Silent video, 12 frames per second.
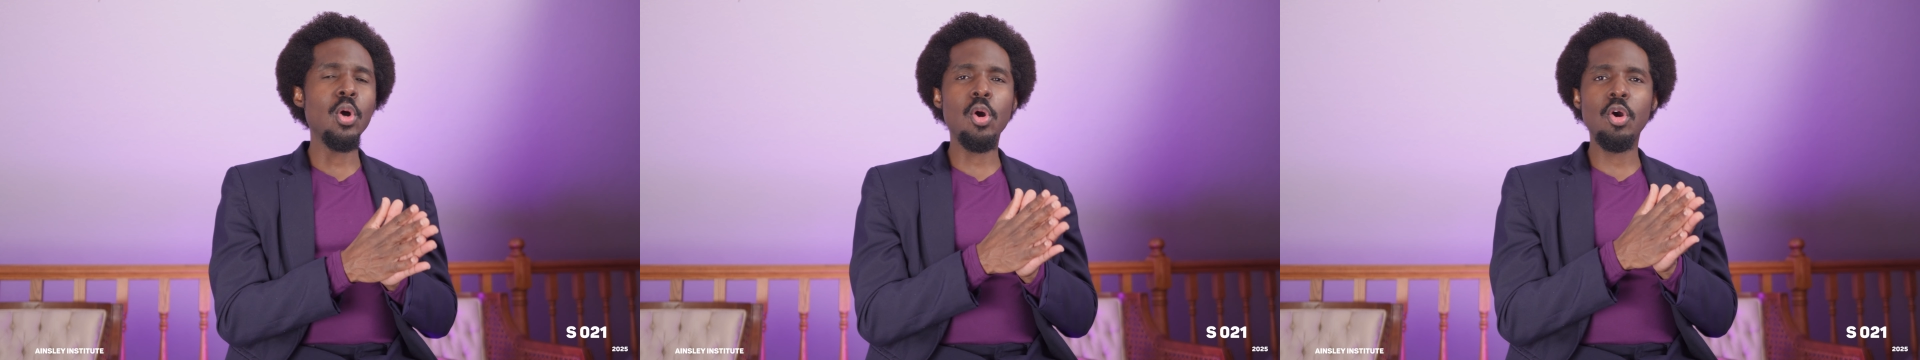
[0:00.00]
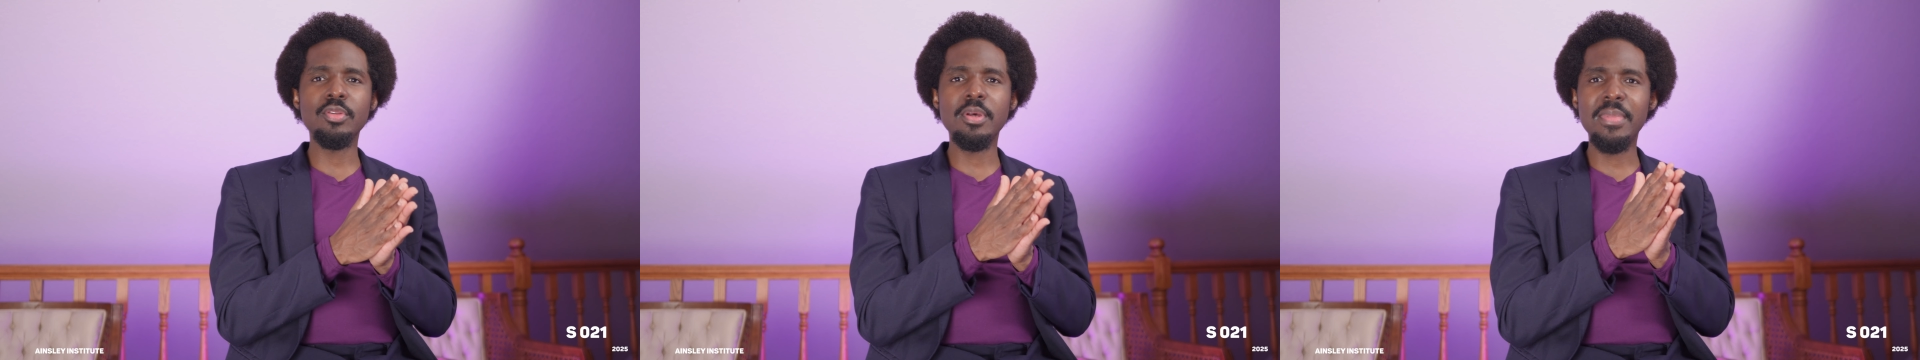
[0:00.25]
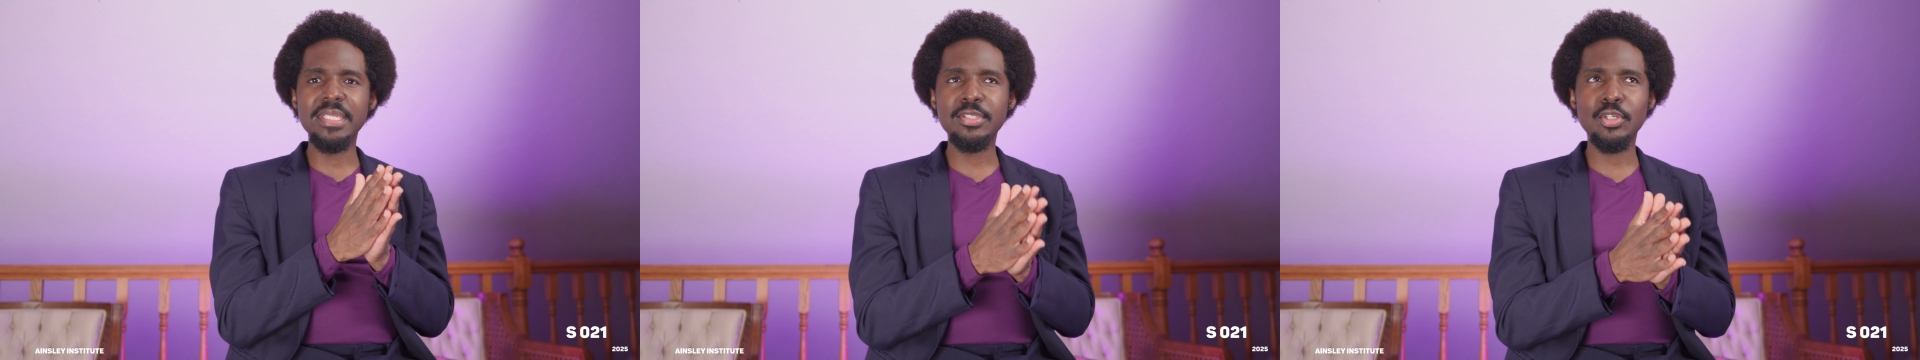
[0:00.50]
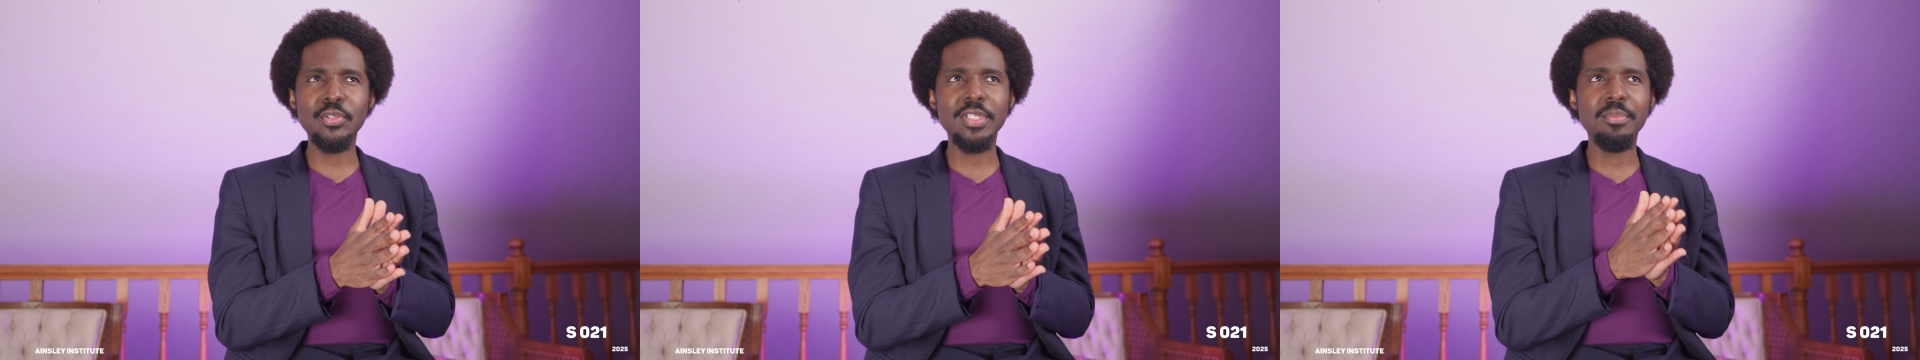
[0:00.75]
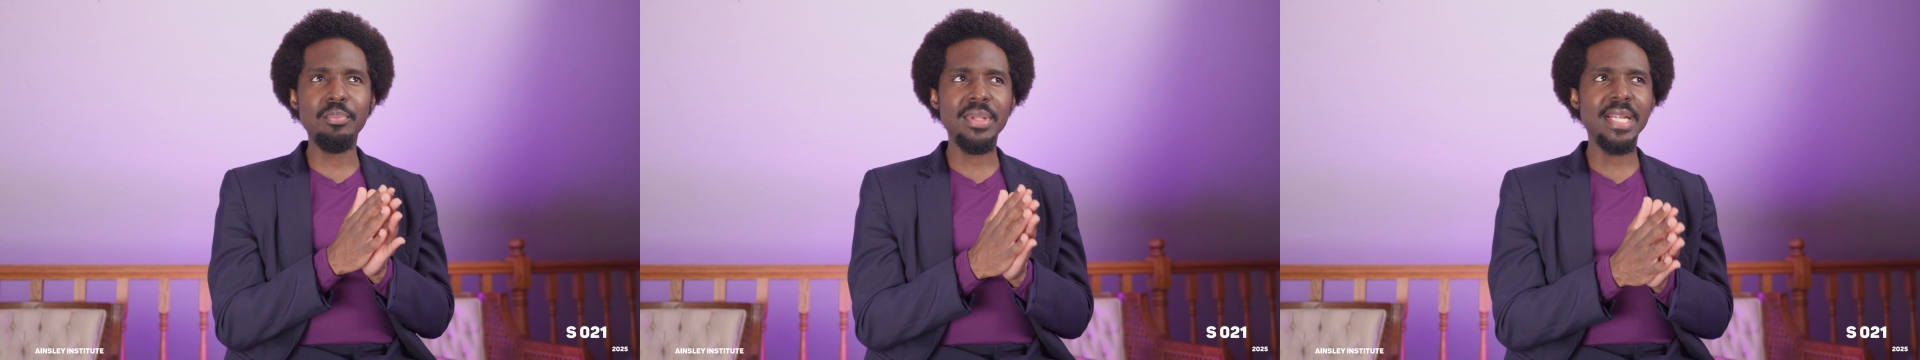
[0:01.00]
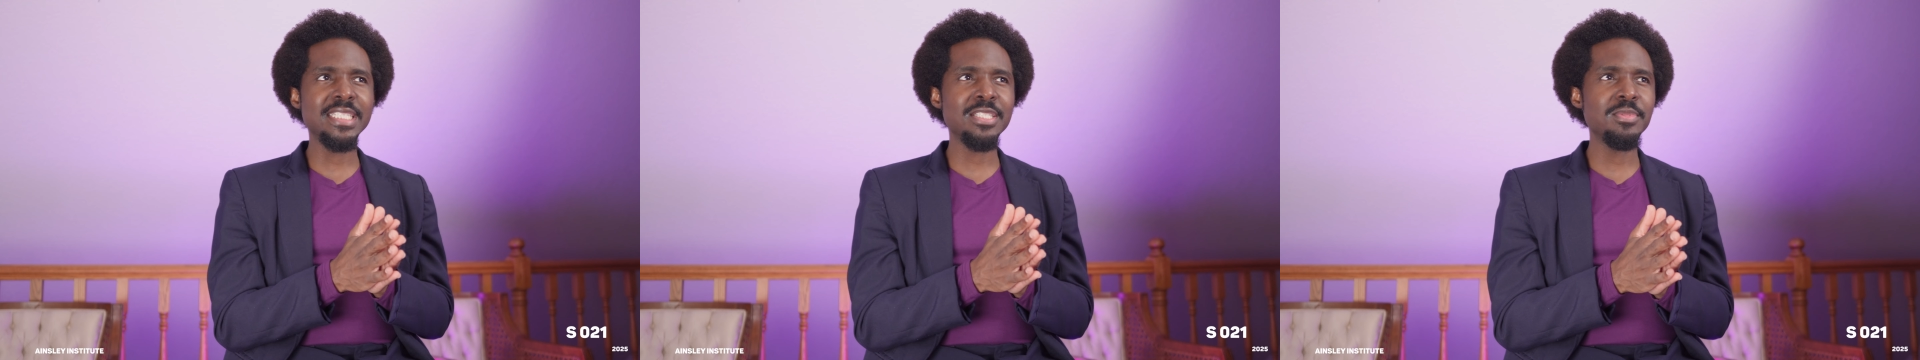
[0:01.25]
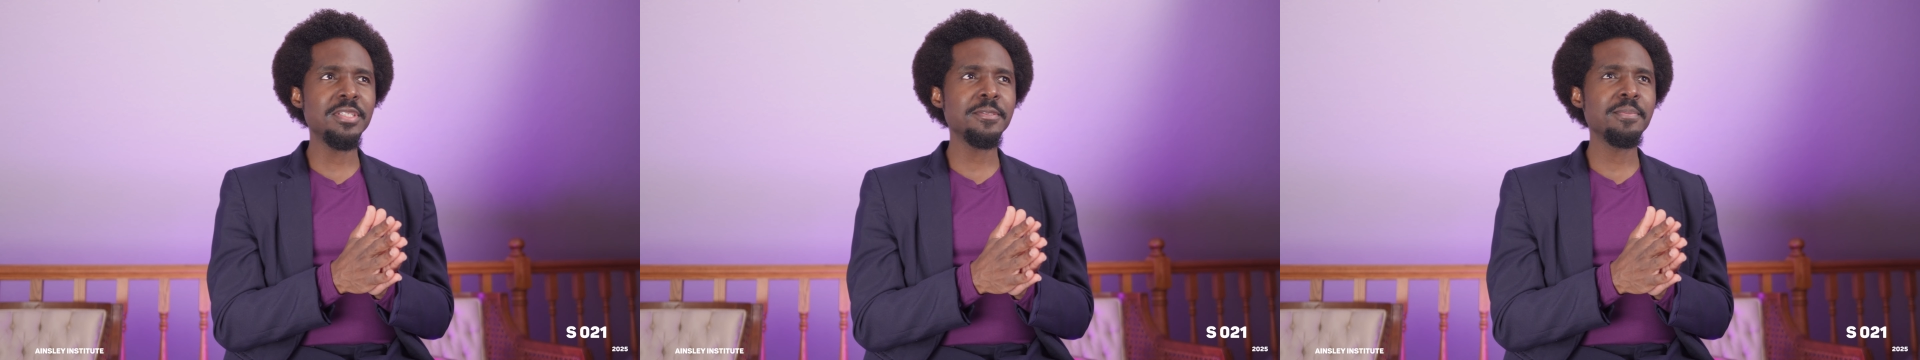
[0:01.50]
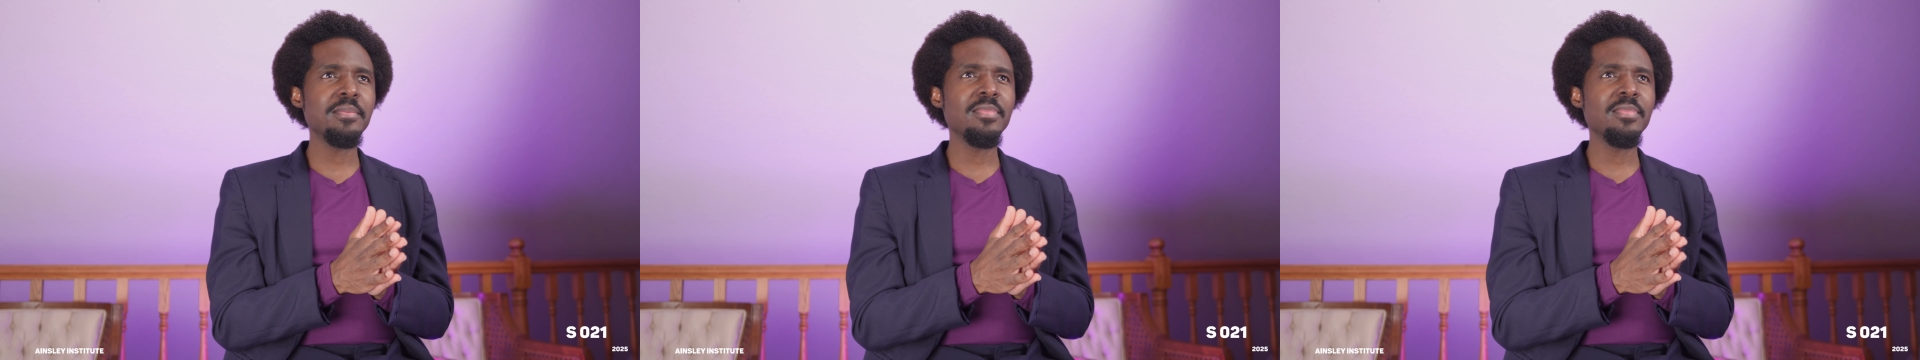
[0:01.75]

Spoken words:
or the maternal plasma,